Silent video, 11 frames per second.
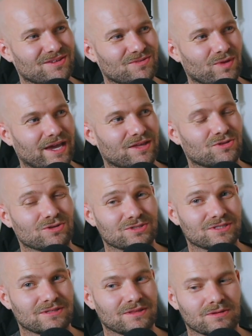like
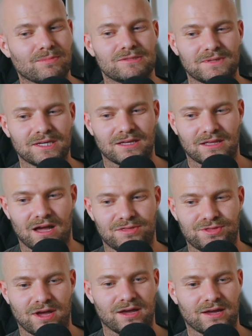there must be
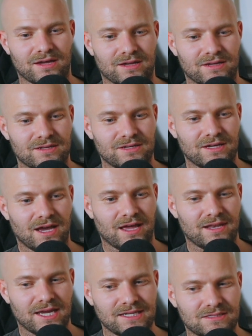a
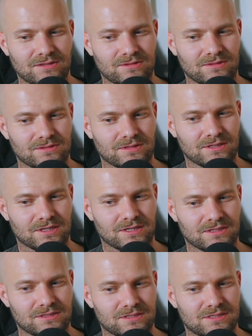nice little
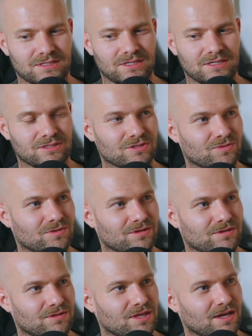disease
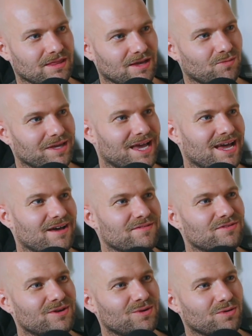or thing that we have
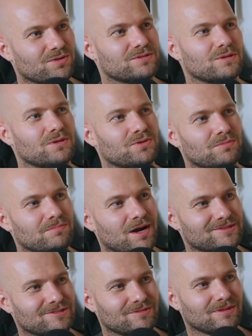where there's a little
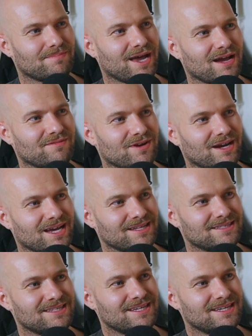monster in the back of our heads